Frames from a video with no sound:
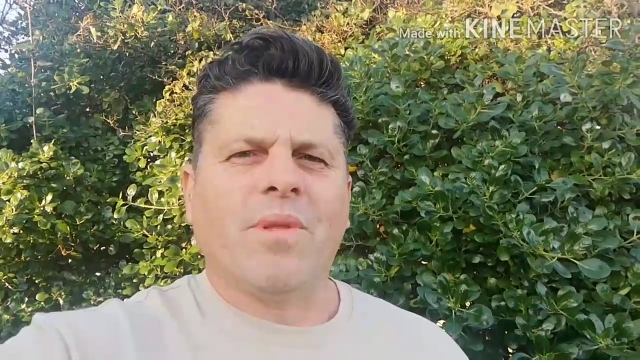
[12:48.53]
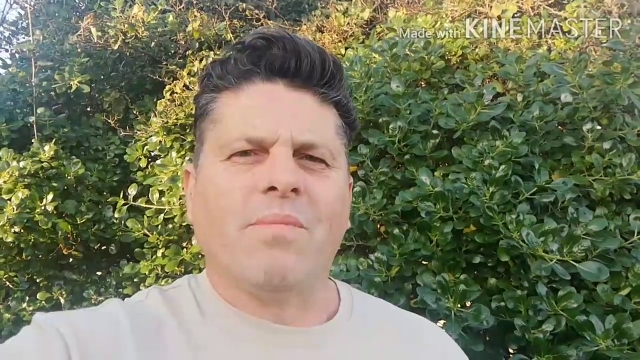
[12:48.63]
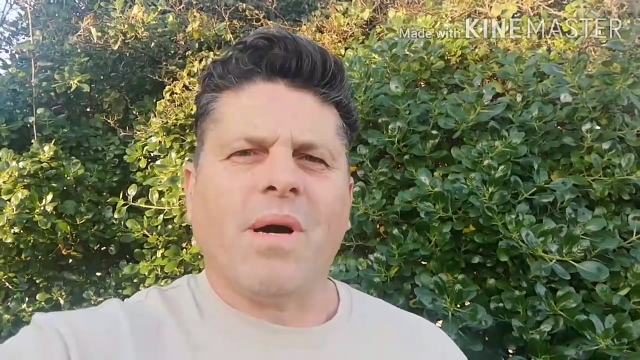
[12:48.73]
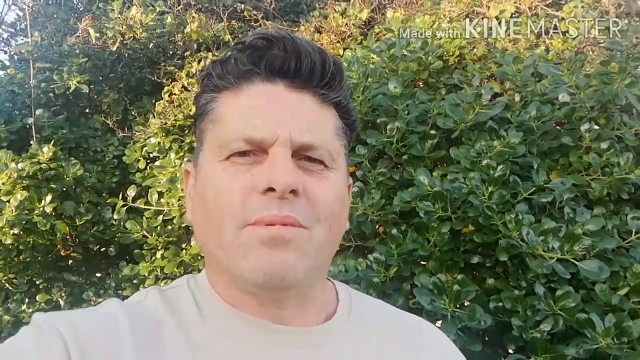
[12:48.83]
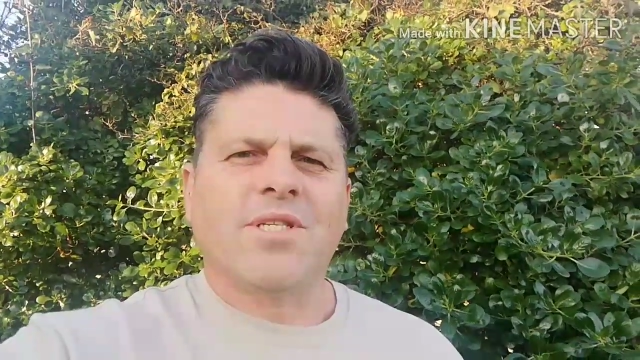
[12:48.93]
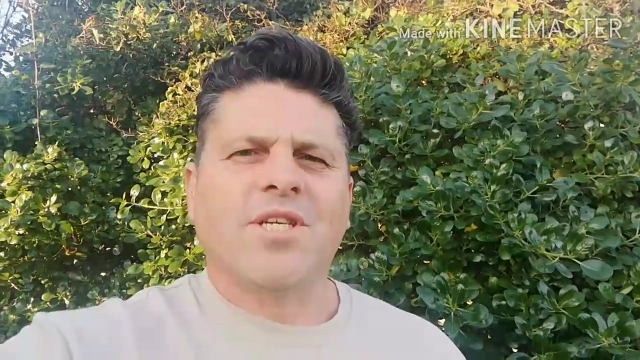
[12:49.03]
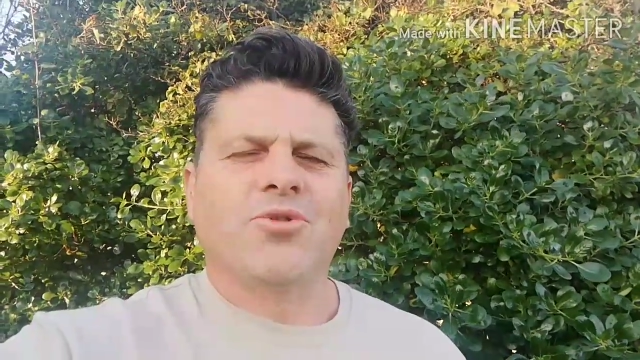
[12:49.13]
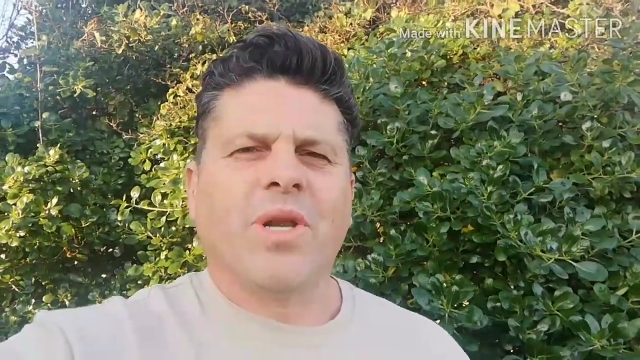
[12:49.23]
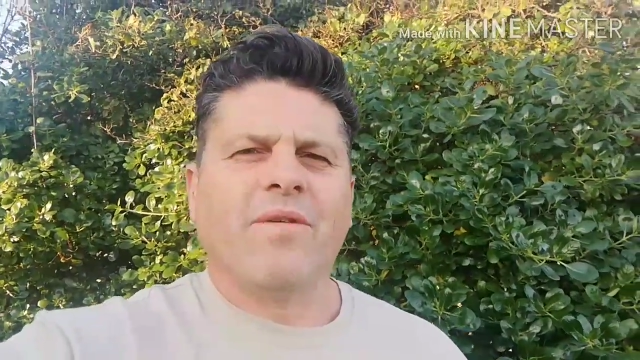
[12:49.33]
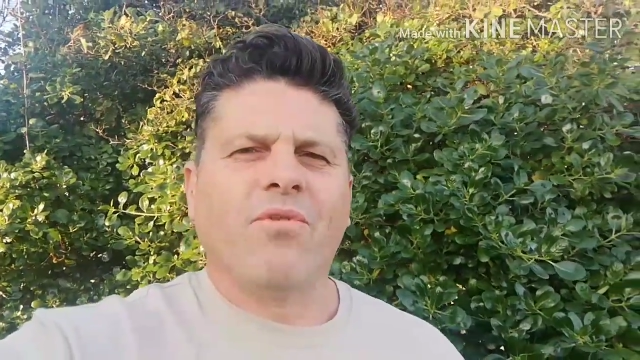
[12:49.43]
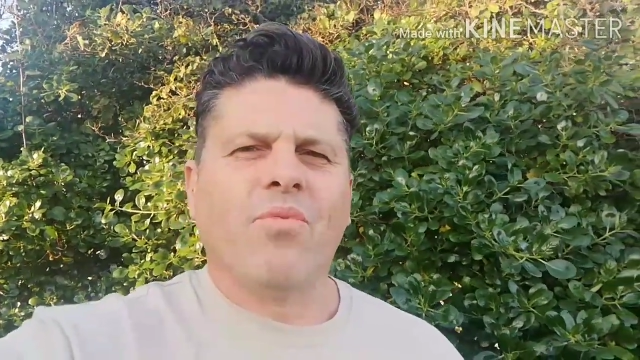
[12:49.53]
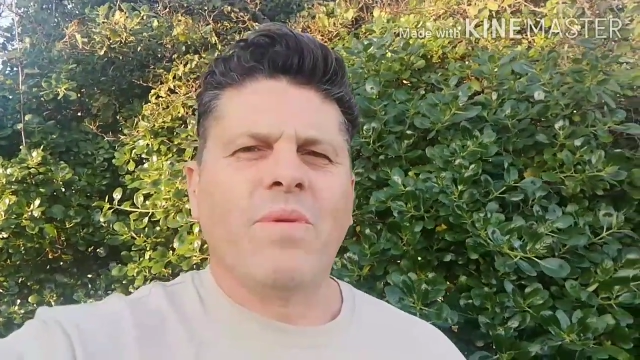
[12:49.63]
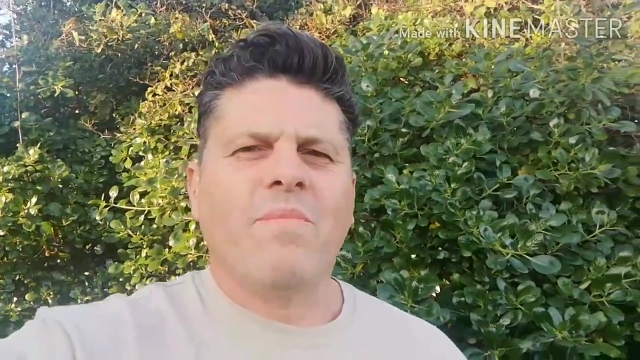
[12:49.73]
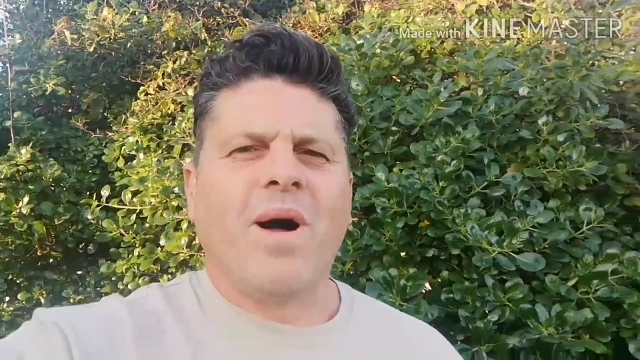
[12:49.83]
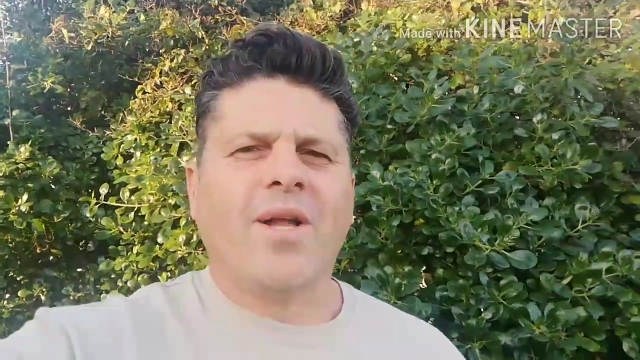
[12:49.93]
The Bible says, Whatever
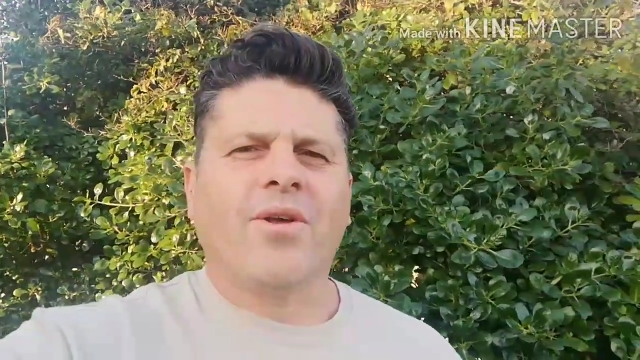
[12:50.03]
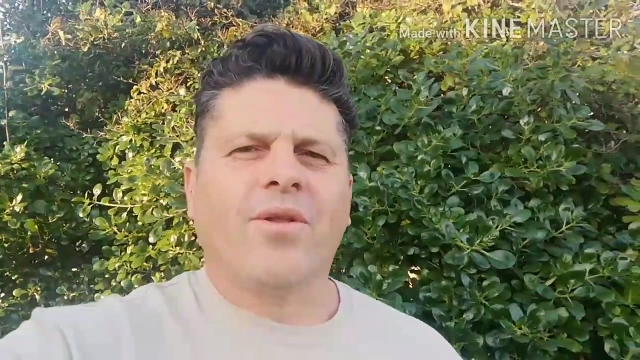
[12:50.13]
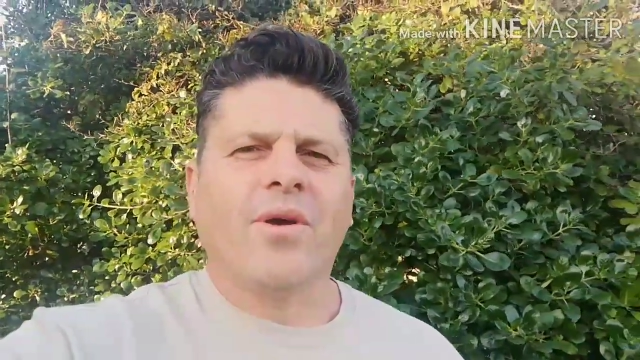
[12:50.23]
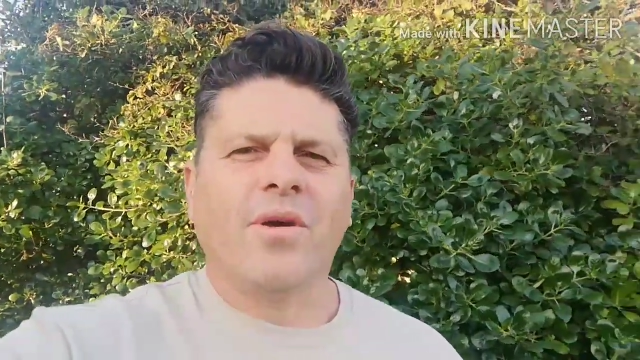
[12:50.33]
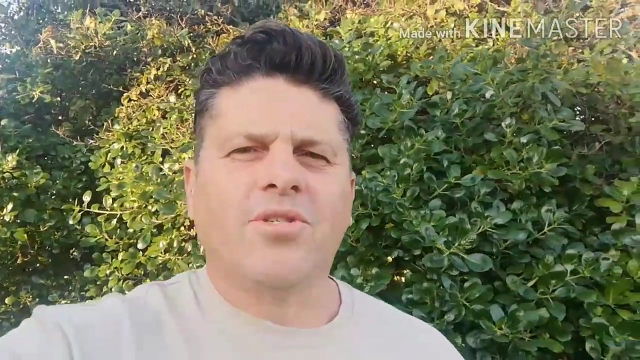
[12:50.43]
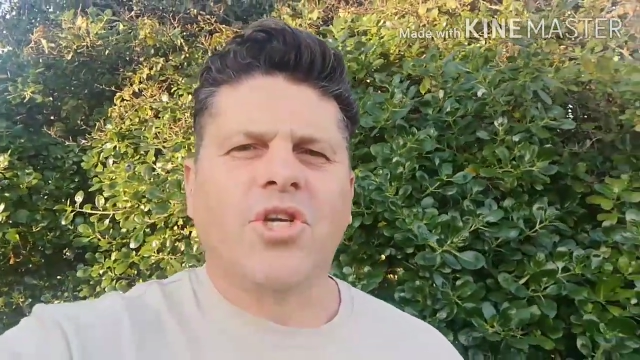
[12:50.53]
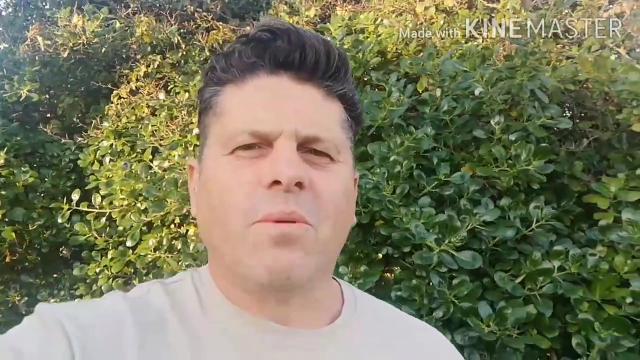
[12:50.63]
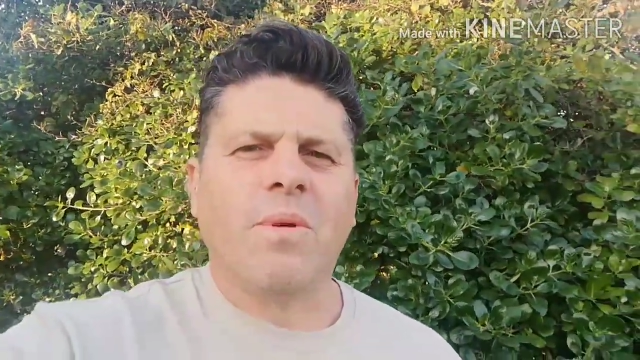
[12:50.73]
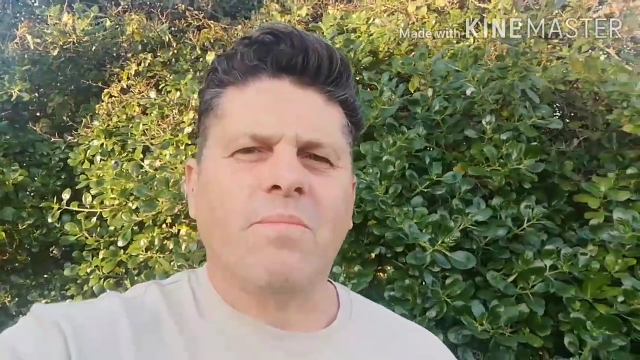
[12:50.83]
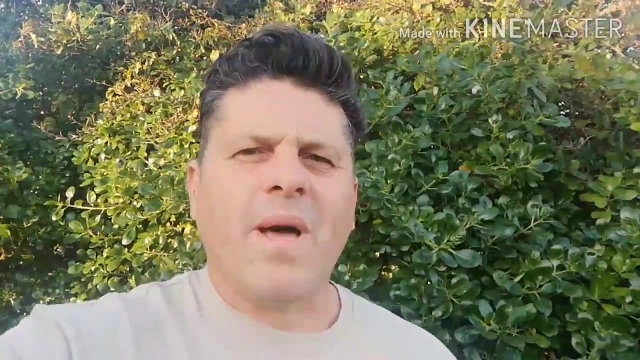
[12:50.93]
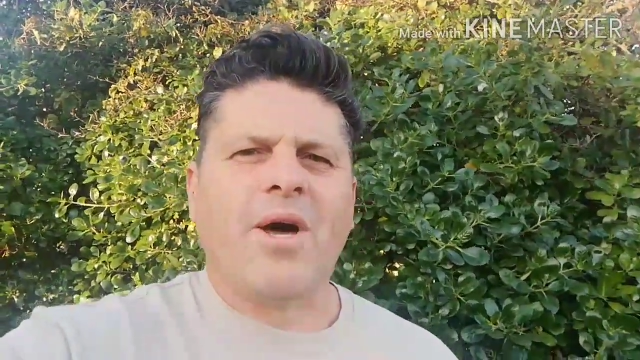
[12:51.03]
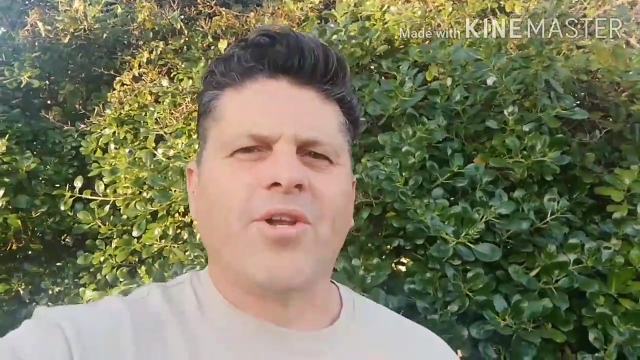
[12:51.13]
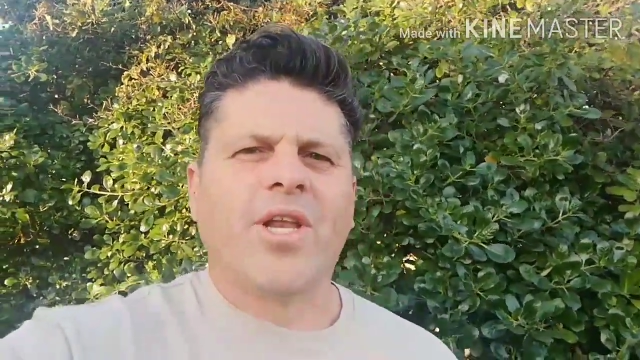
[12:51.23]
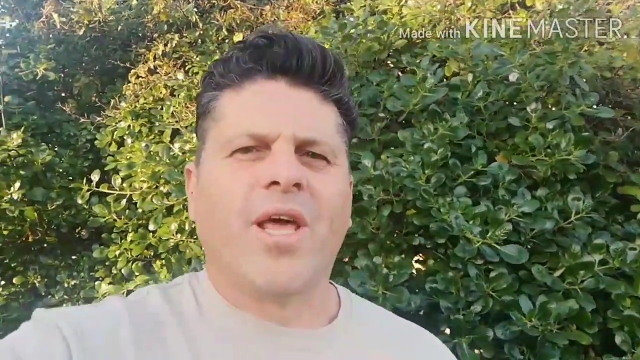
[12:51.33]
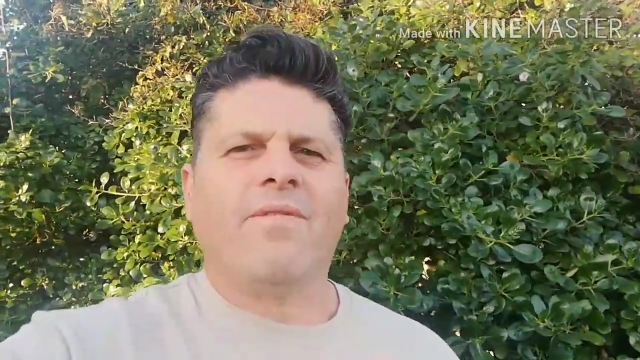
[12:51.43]
we bind on earth shall be
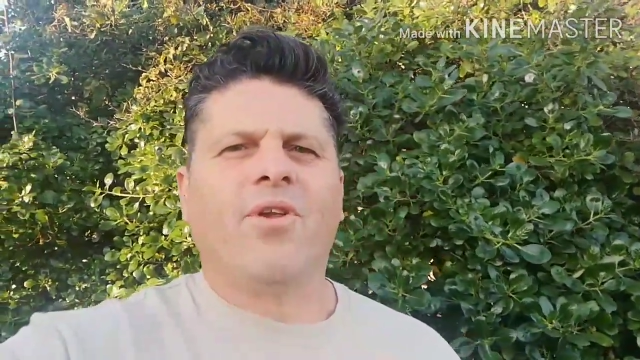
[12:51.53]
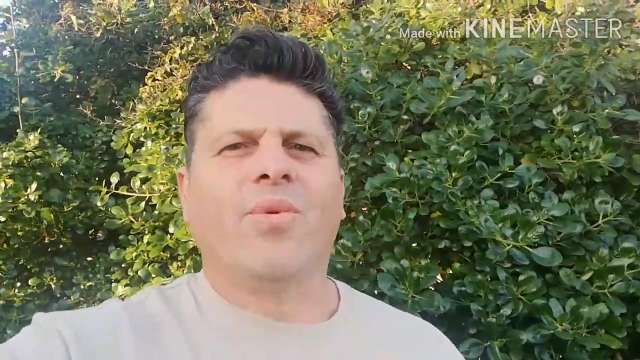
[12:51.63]
bound in heaven,